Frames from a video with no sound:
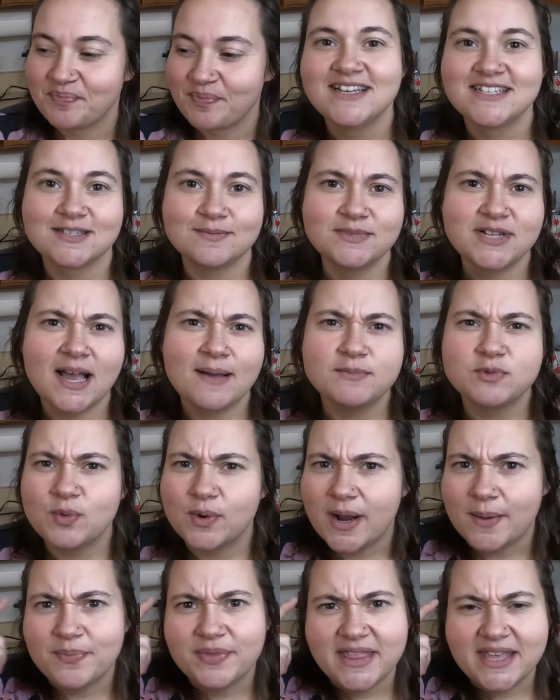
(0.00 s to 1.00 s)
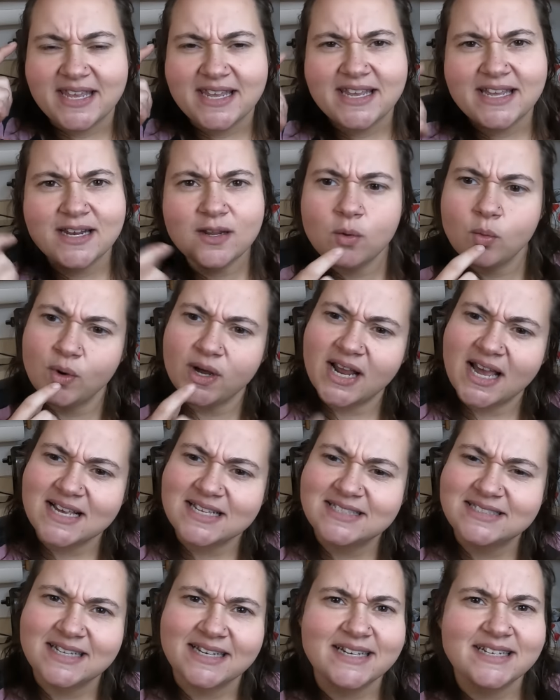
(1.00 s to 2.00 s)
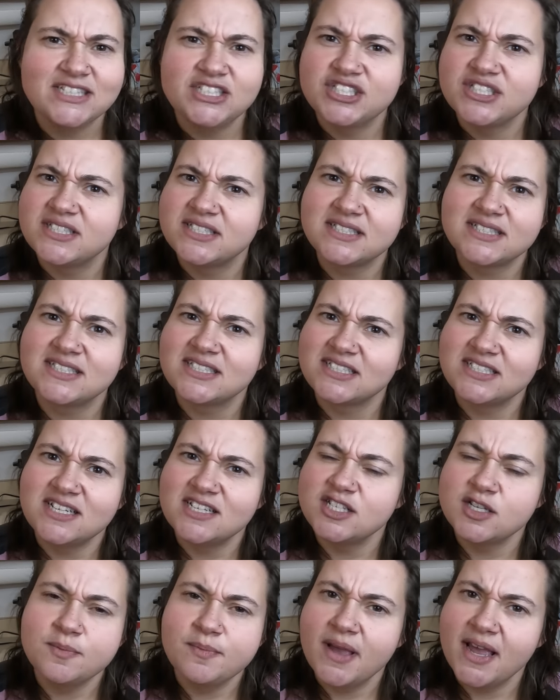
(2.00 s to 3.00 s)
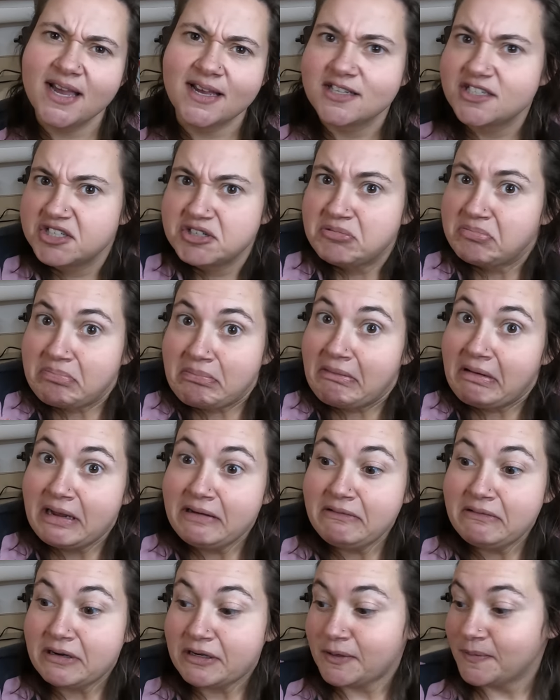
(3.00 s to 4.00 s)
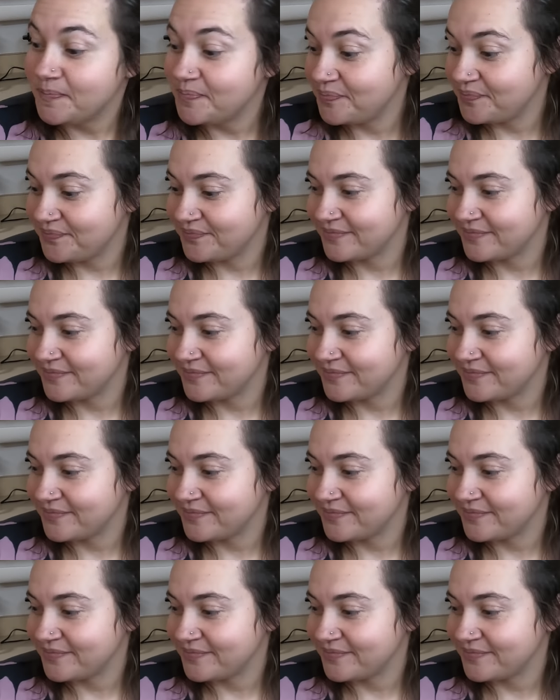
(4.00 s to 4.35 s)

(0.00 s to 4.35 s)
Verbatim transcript: Sometimes what I'm thinking and what I say just doesn't match. I don't know.